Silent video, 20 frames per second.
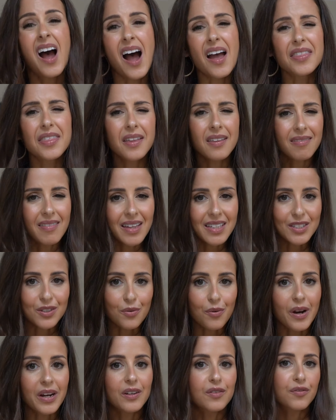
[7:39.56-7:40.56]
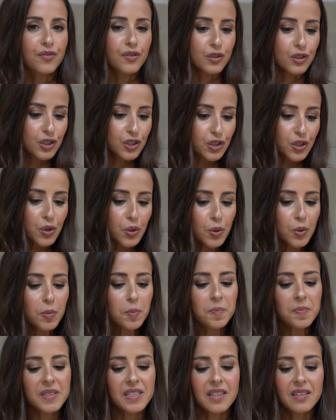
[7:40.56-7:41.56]
I think that's great for
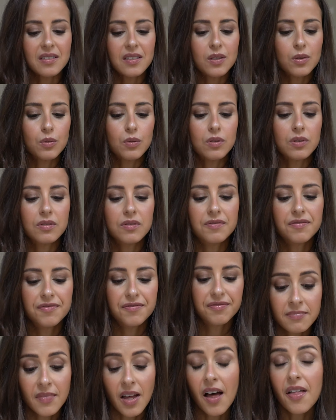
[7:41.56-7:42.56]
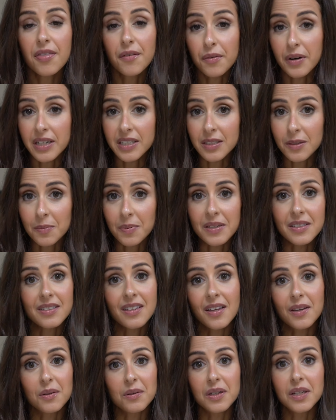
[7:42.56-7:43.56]
soups and sort of other recipes
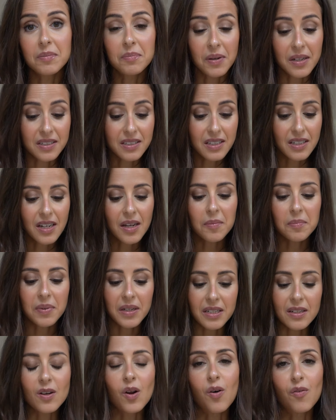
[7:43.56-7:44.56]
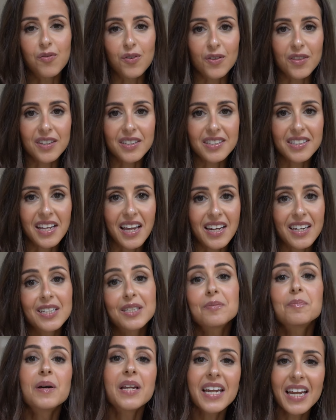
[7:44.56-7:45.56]
that you need butternut, but not for this
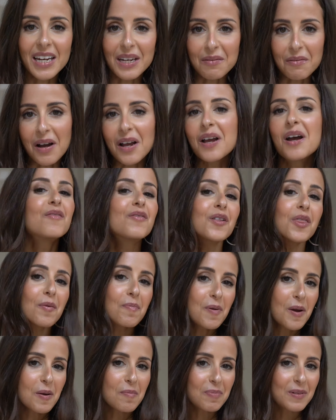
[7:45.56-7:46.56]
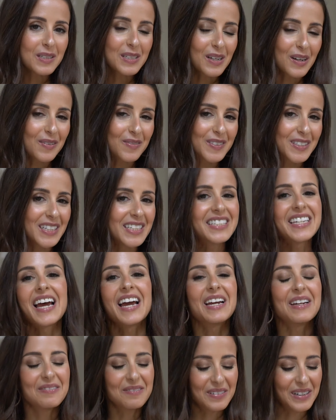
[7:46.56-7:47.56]
salad. But anyway, for the purpose of
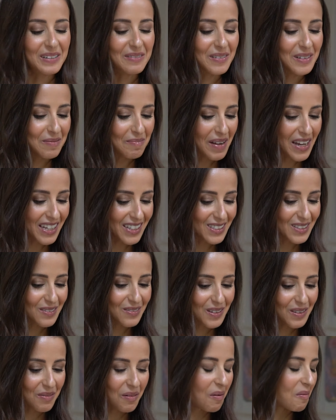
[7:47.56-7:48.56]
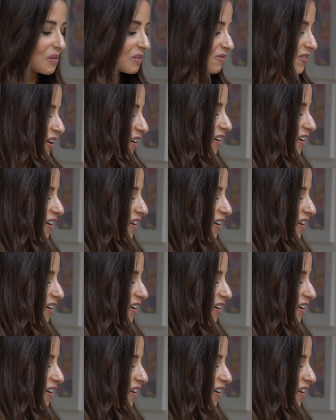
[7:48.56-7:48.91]
today, we will make do with what we've